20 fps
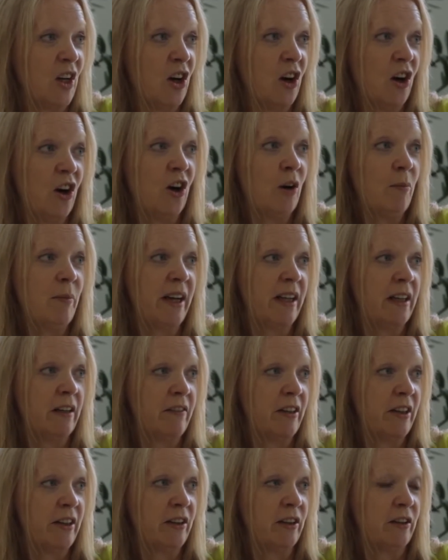Or make a
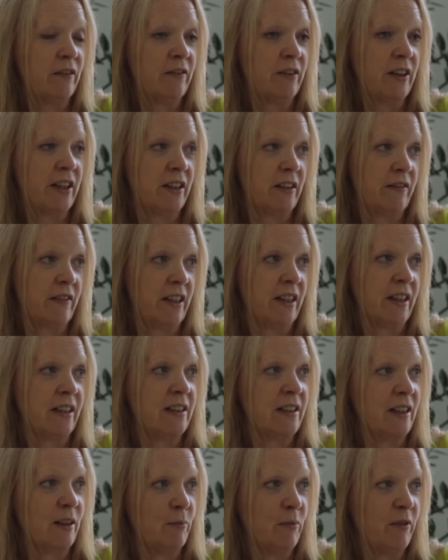very good friend of an
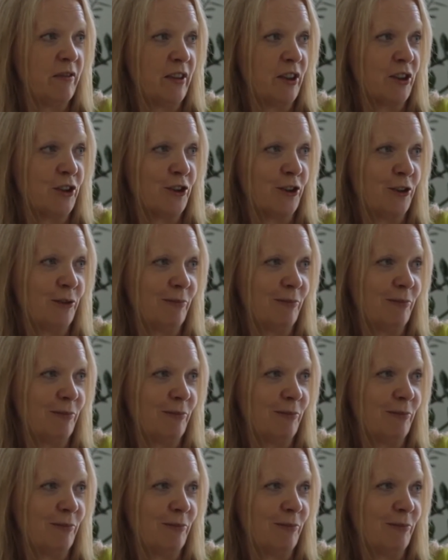IT professional.